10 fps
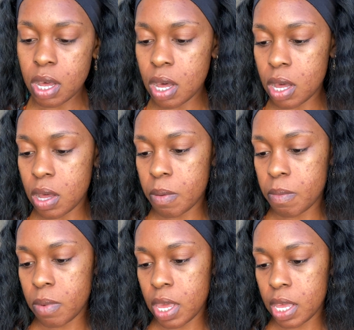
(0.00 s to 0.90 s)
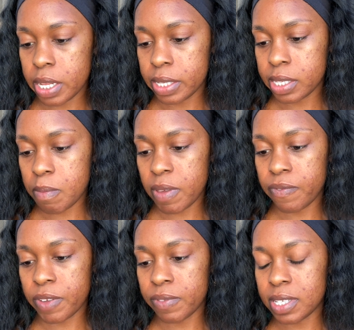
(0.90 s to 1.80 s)
And they sent me
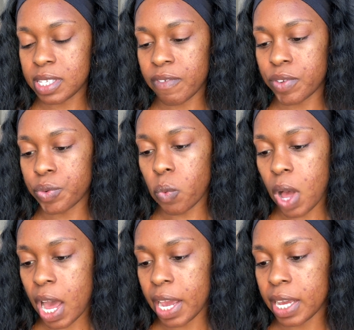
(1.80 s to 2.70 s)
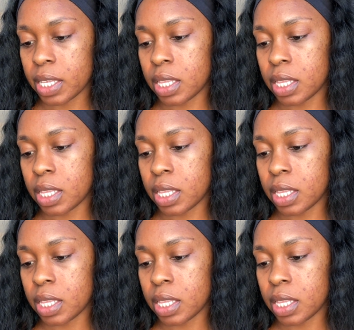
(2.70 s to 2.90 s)
57Y.